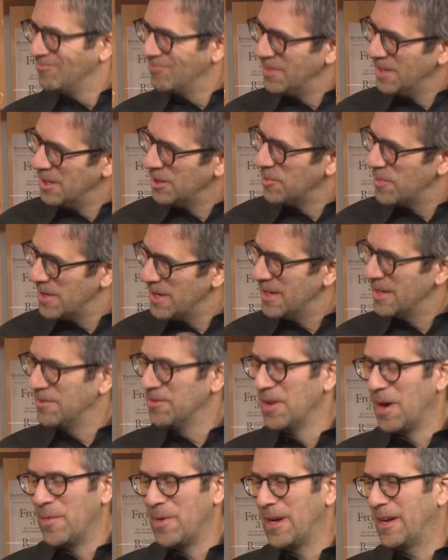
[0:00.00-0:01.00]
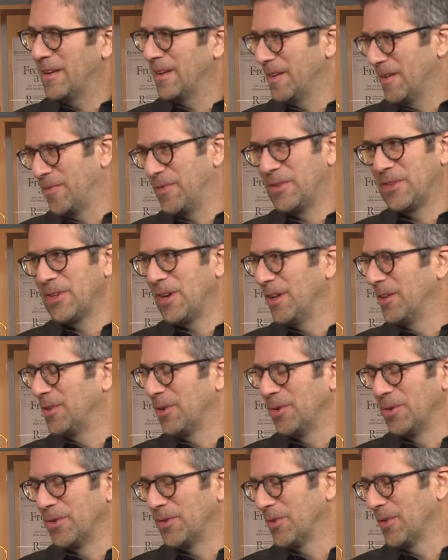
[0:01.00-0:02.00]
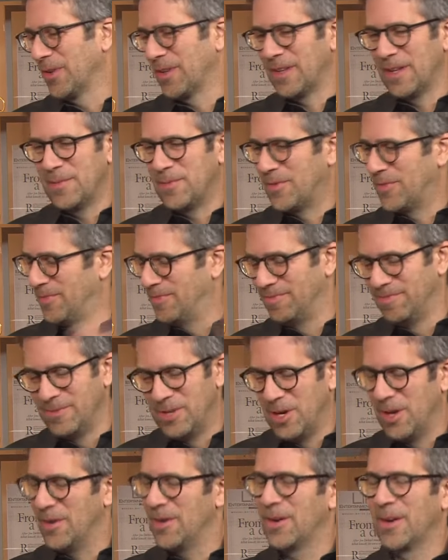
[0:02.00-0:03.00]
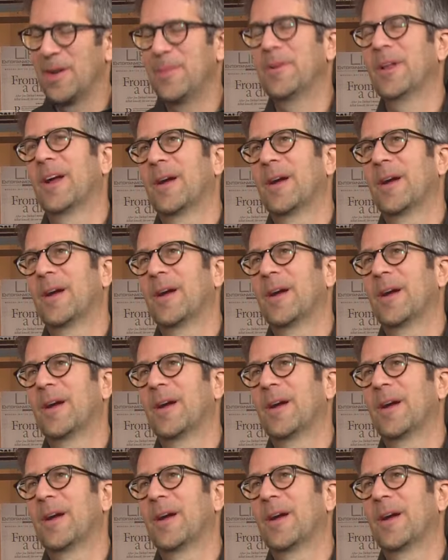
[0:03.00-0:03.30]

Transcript: It'll be. I mean, if you saw a total solar eclipse you know, you're going to be